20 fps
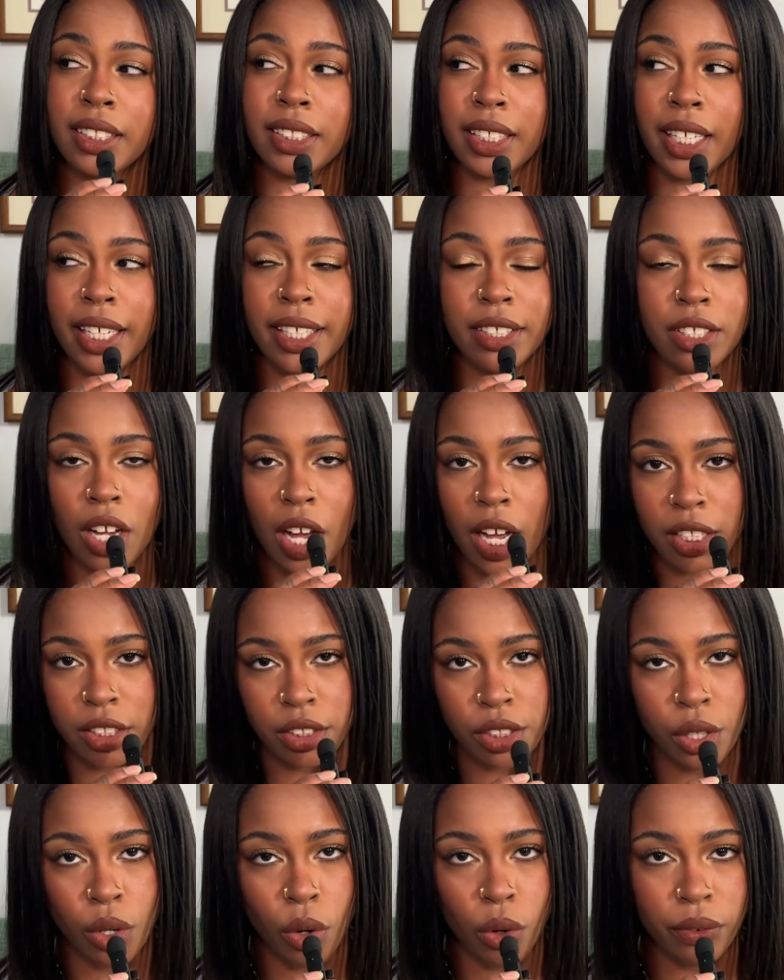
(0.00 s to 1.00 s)
say not
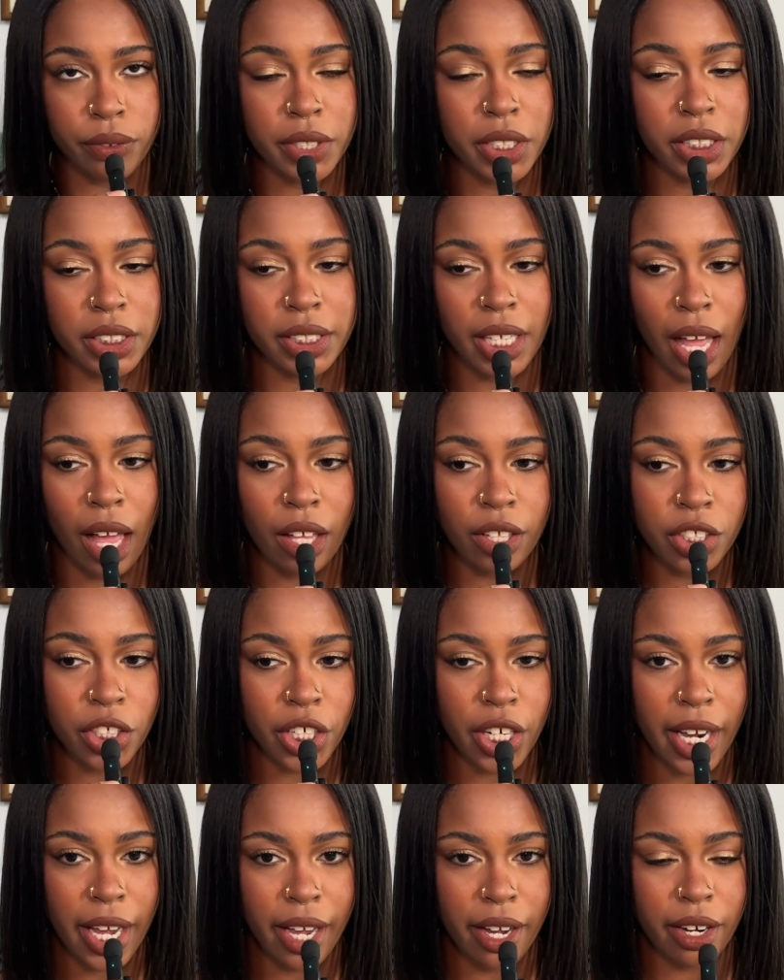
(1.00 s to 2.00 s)
to overstyle your
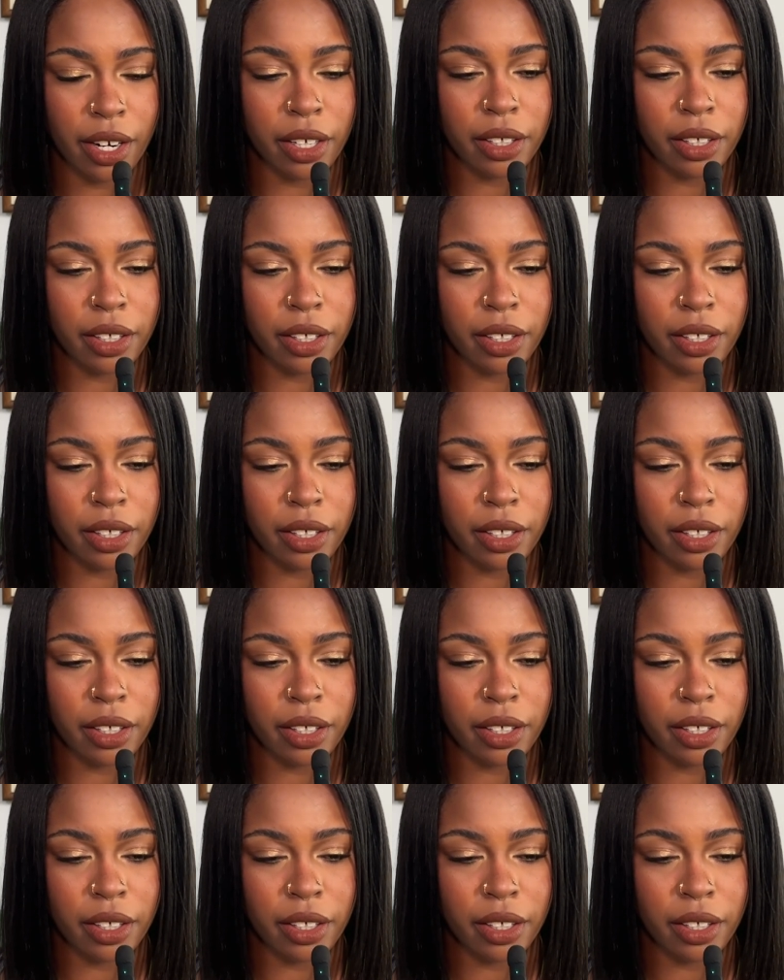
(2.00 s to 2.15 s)
hair.